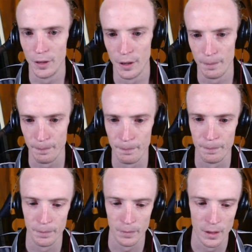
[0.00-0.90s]
here.
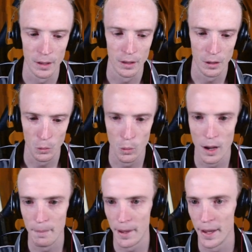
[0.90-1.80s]

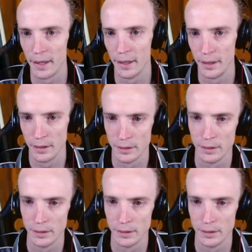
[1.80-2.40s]
Quite badly.